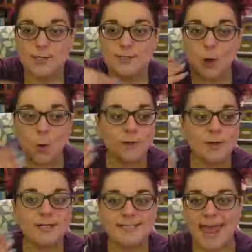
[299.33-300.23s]
Don't
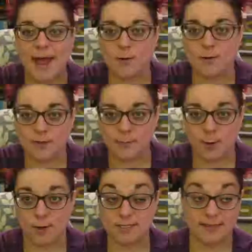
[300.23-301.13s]
look down on the
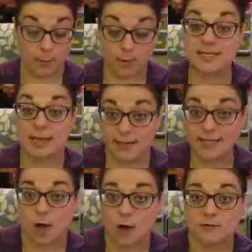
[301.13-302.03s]
person that works at
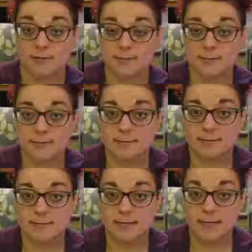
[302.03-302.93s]
McDonald's.
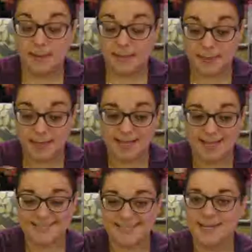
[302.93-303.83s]
Because